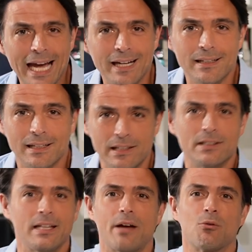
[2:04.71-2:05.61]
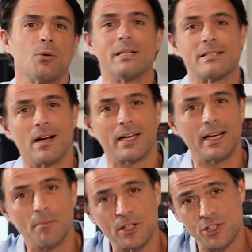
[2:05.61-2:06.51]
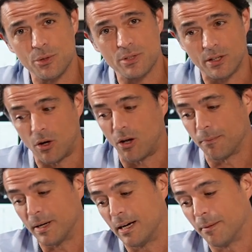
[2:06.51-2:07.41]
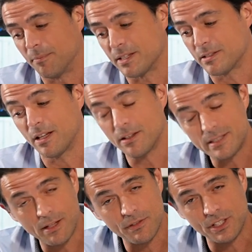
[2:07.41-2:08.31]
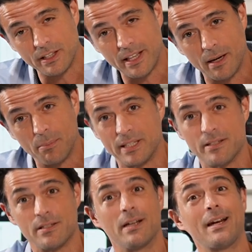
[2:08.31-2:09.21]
and clearly that room is not getting much use at all. Um, there's another television in there, but there's a